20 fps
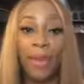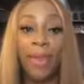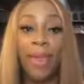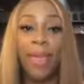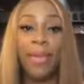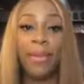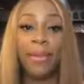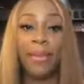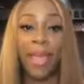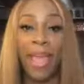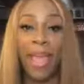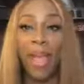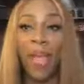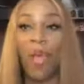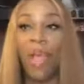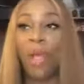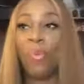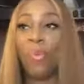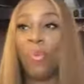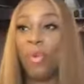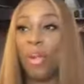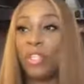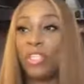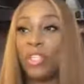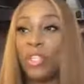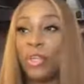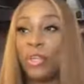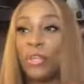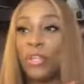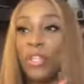And now I
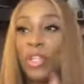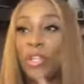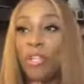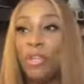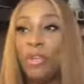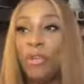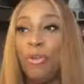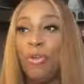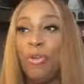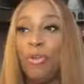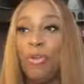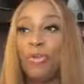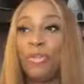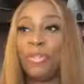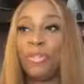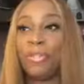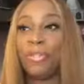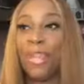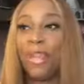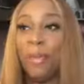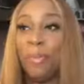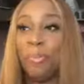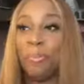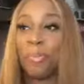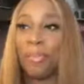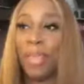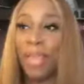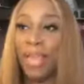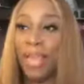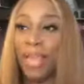want you to know
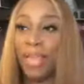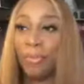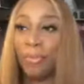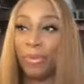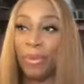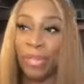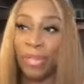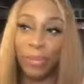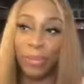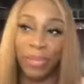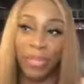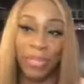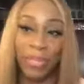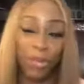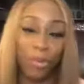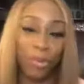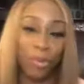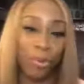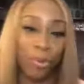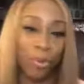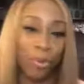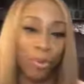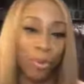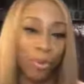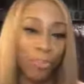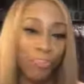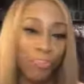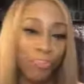something really, really cool.